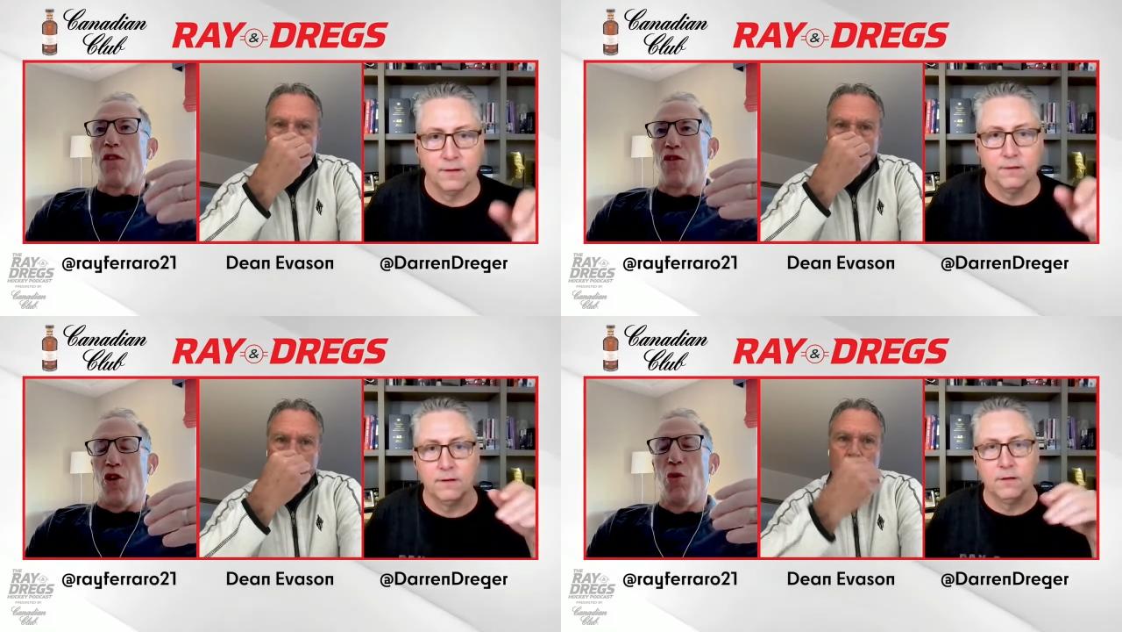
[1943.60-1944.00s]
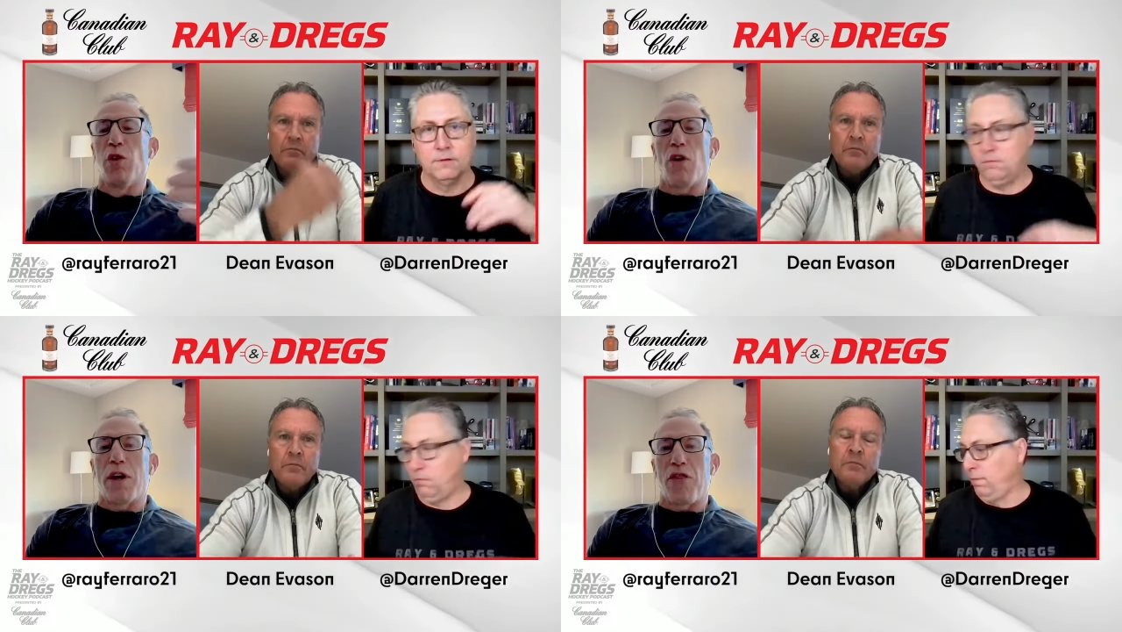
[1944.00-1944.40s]
Speaker 1: do you
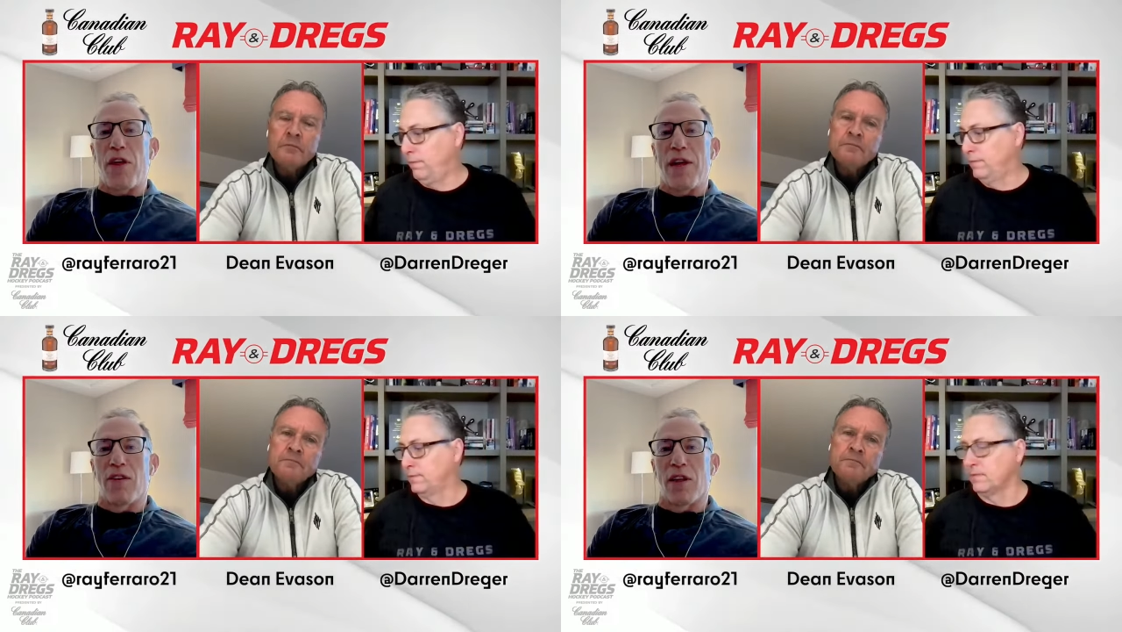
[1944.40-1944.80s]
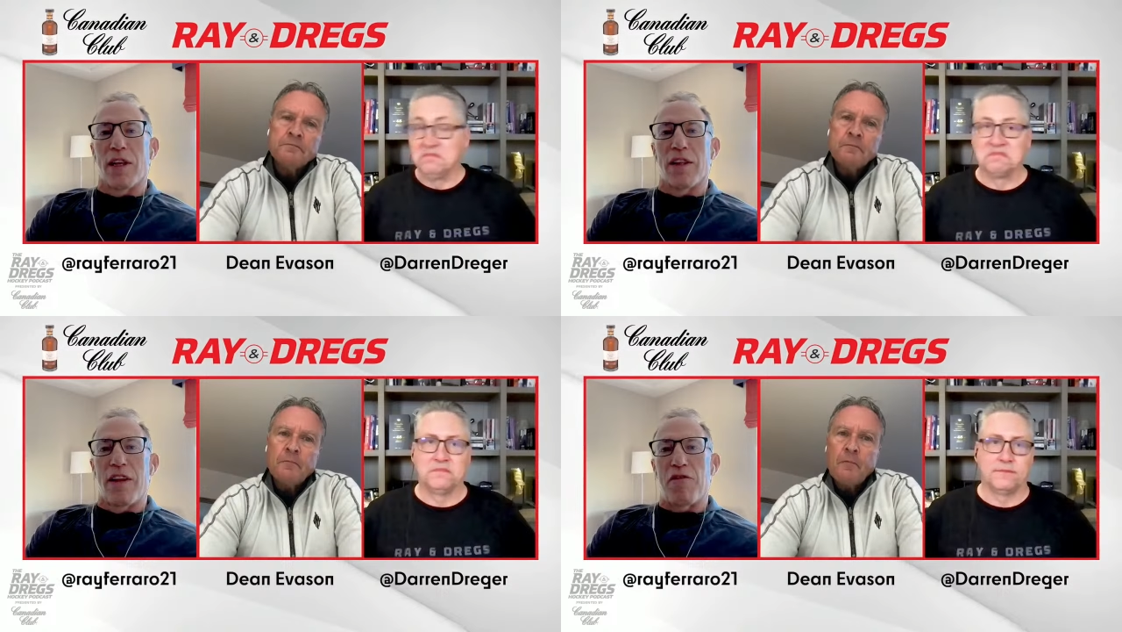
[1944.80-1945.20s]
look at things a
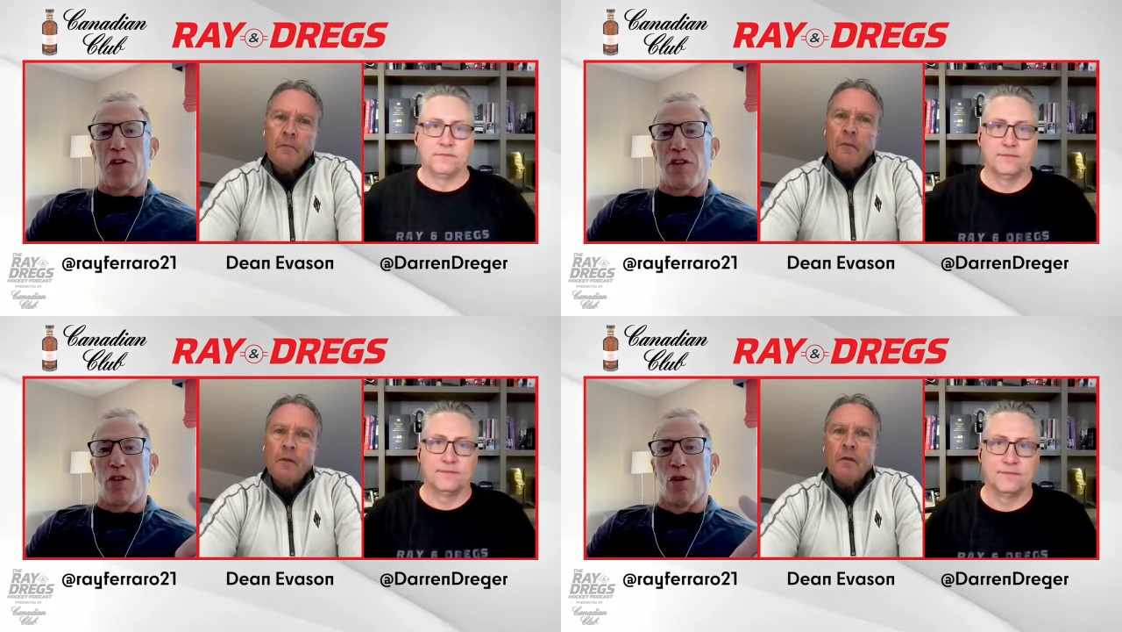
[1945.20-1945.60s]
little different?